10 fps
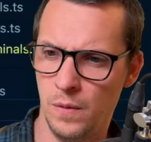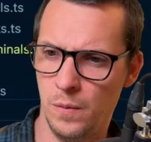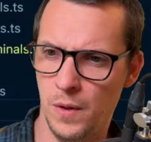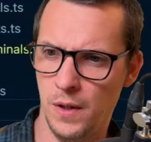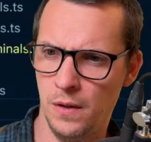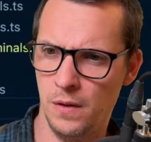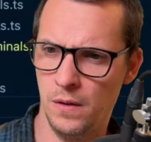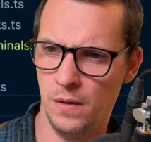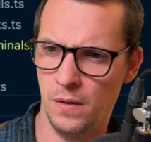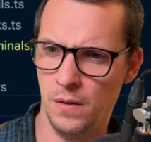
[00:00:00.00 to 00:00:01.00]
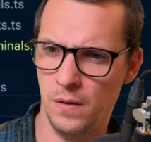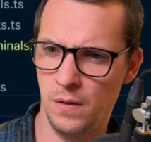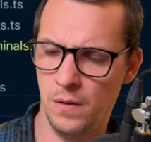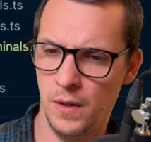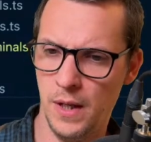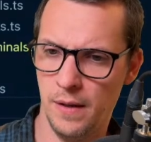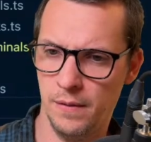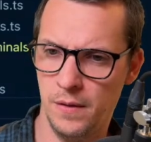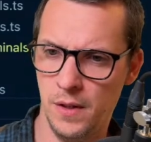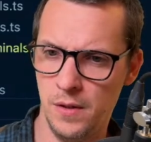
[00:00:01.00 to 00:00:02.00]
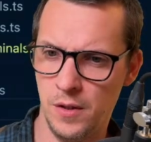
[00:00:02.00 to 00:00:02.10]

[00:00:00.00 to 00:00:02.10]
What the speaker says: Wait. Yeah, this